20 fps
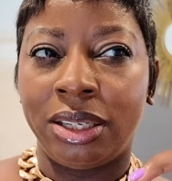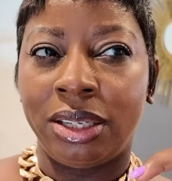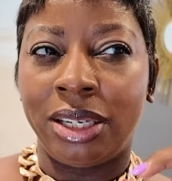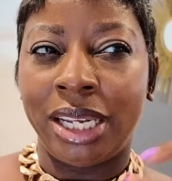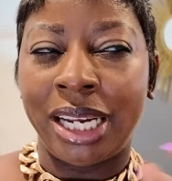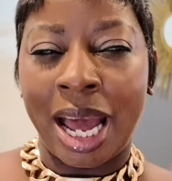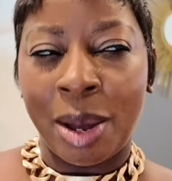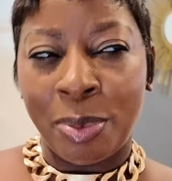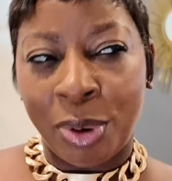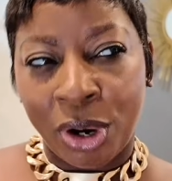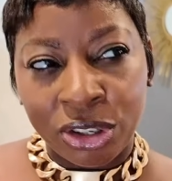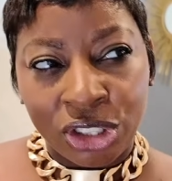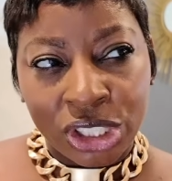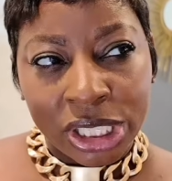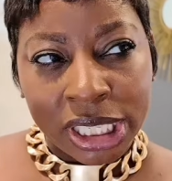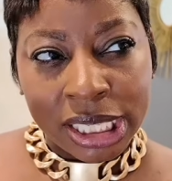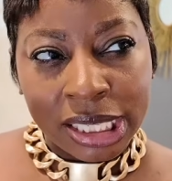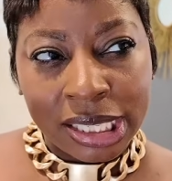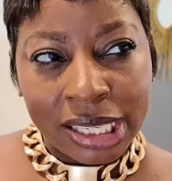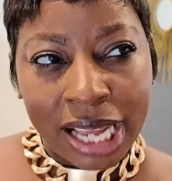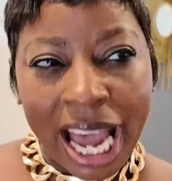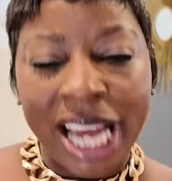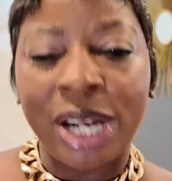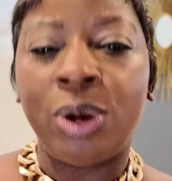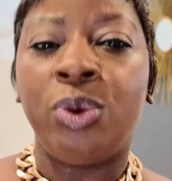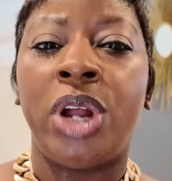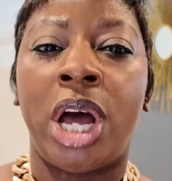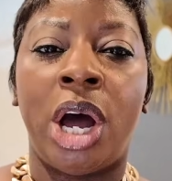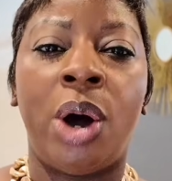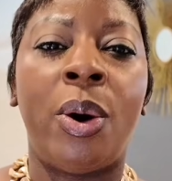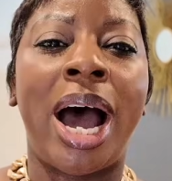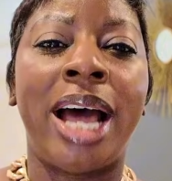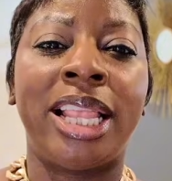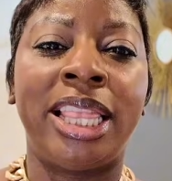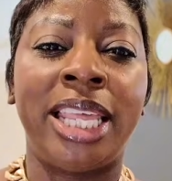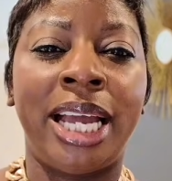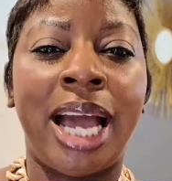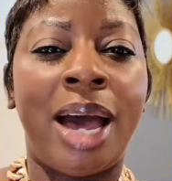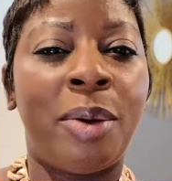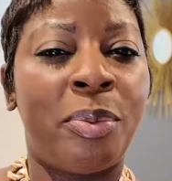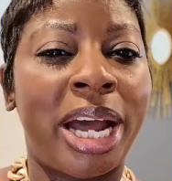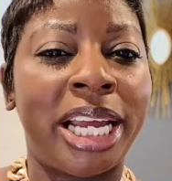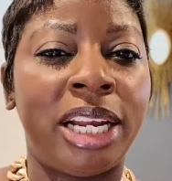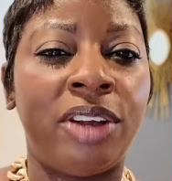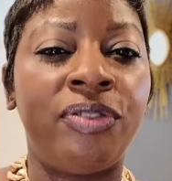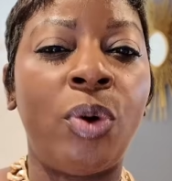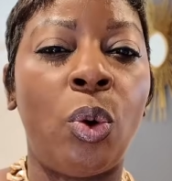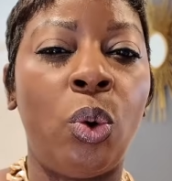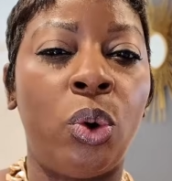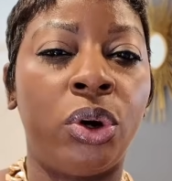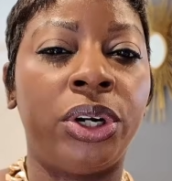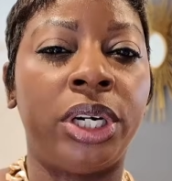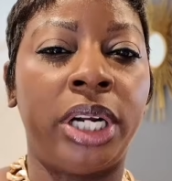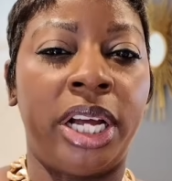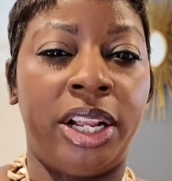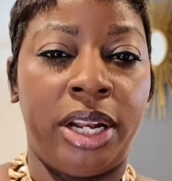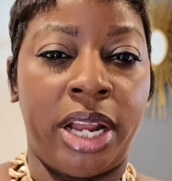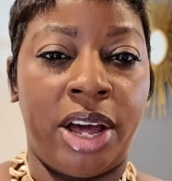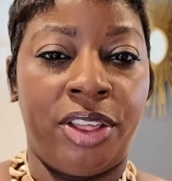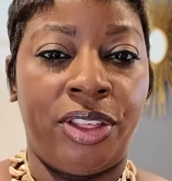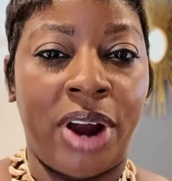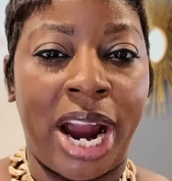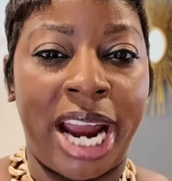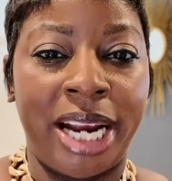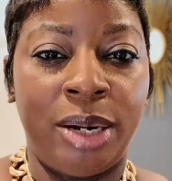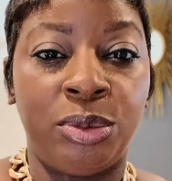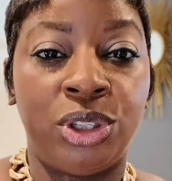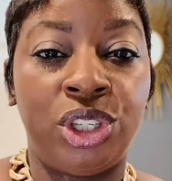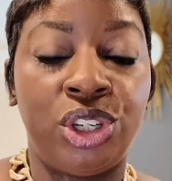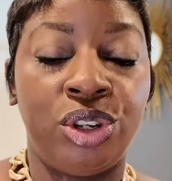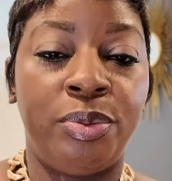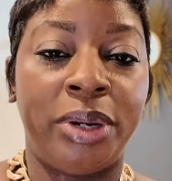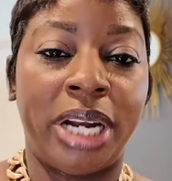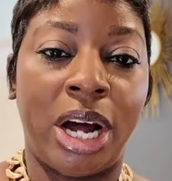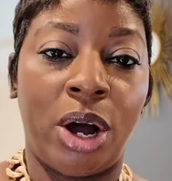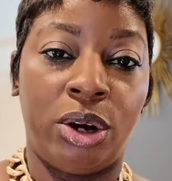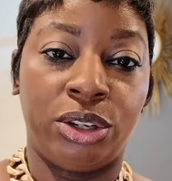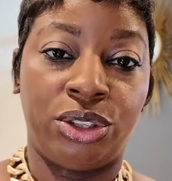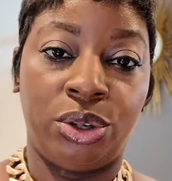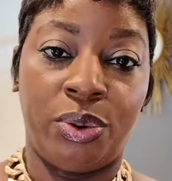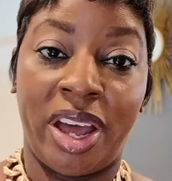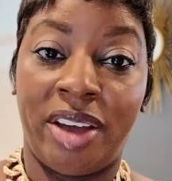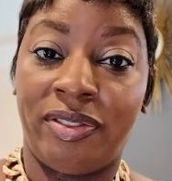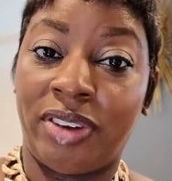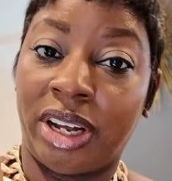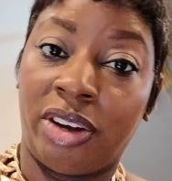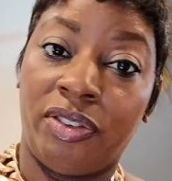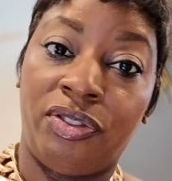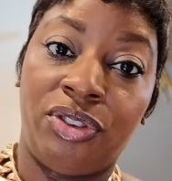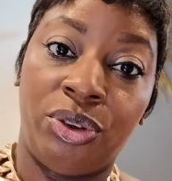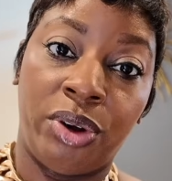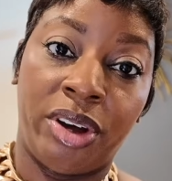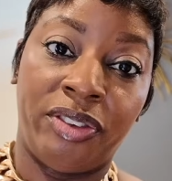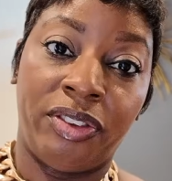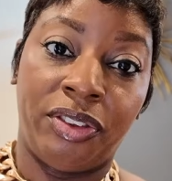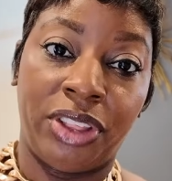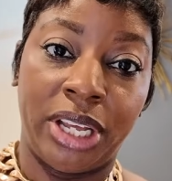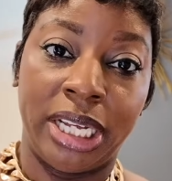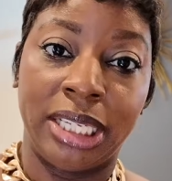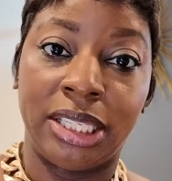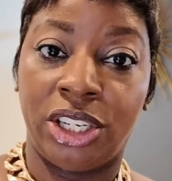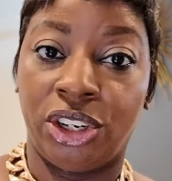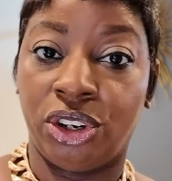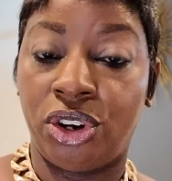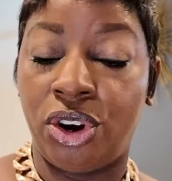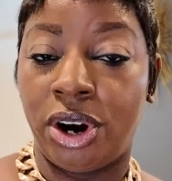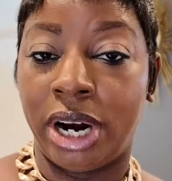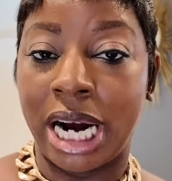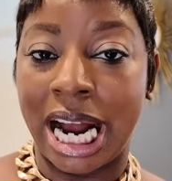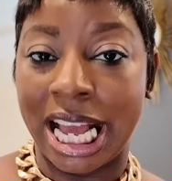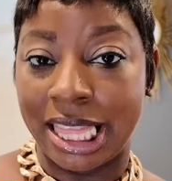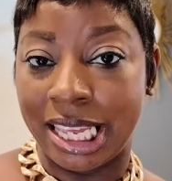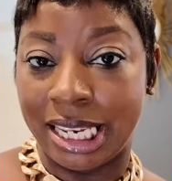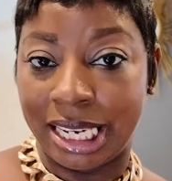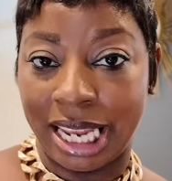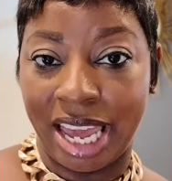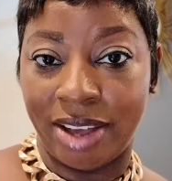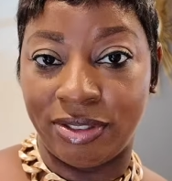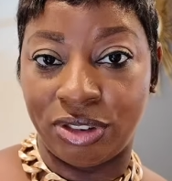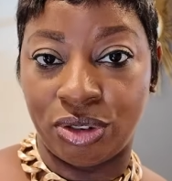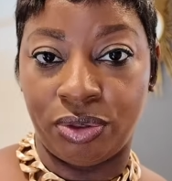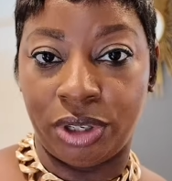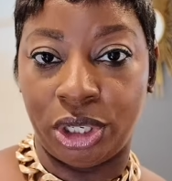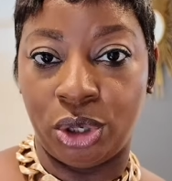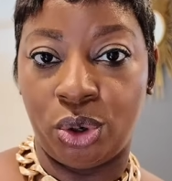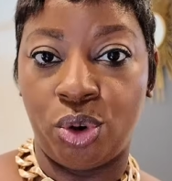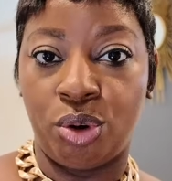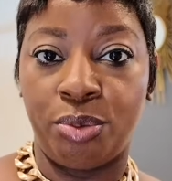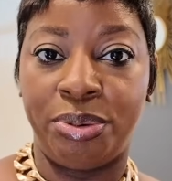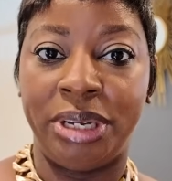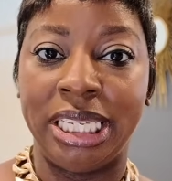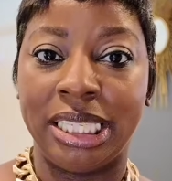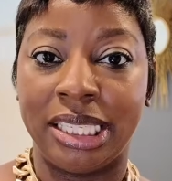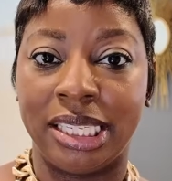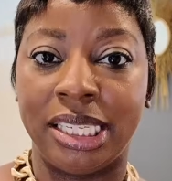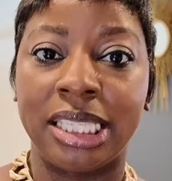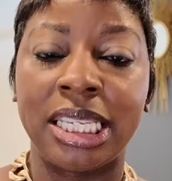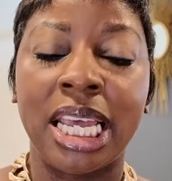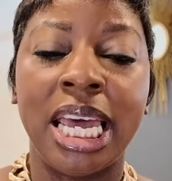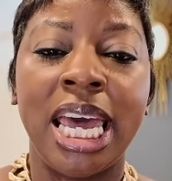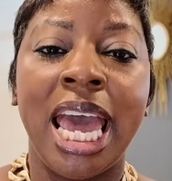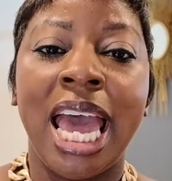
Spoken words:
did I purchase? I don't know. I think I might have ordered another item too, but I also have like a few other things in their cart. I think they have some really cool pieces.